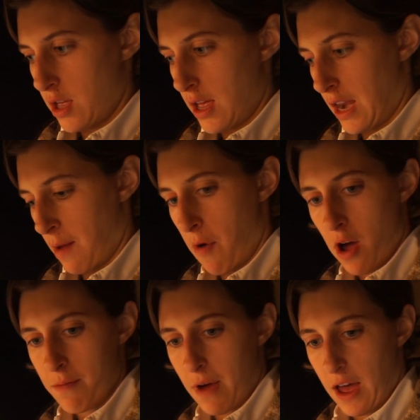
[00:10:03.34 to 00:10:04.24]
And I'm
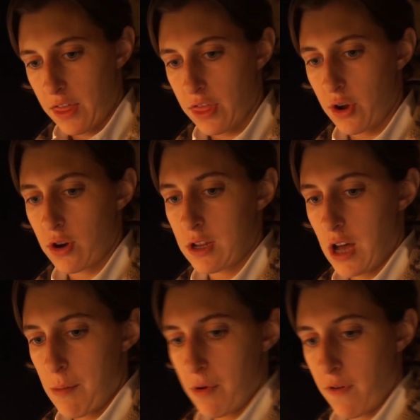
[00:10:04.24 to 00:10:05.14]
on my third
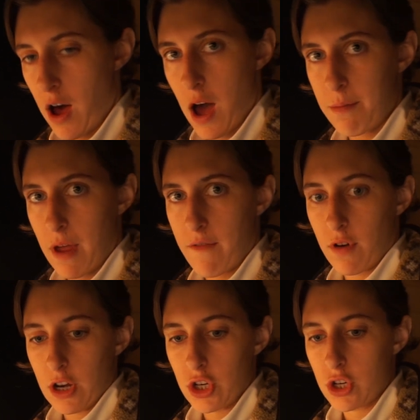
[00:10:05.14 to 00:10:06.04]
cup of hot
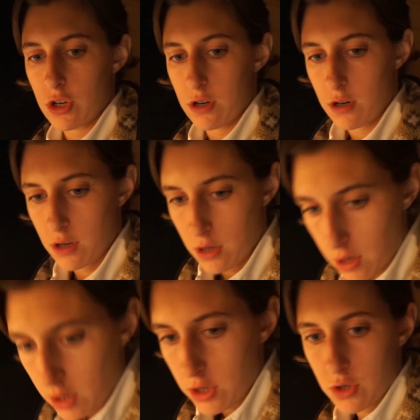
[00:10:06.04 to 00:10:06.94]
beverage.
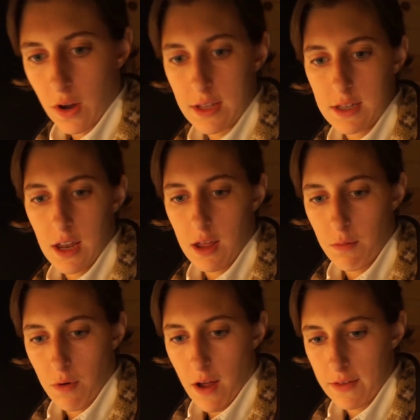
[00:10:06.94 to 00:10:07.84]
So I'd say
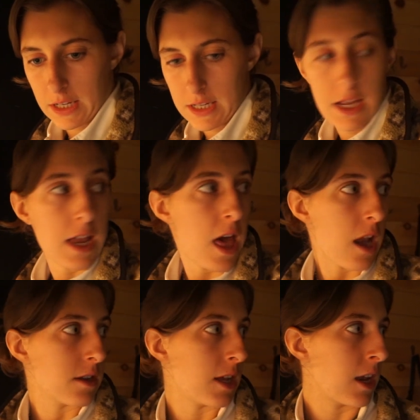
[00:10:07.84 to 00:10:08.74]
we're having a 10 out
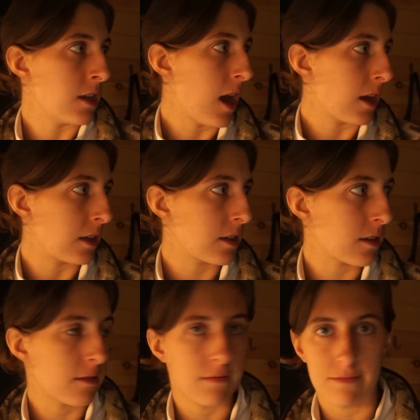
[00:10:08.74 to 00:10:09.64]
of 10 night
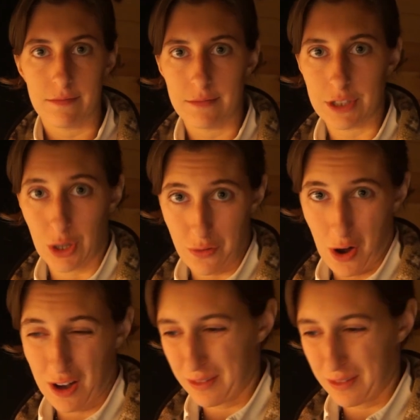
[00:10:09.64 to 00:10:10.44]
so far.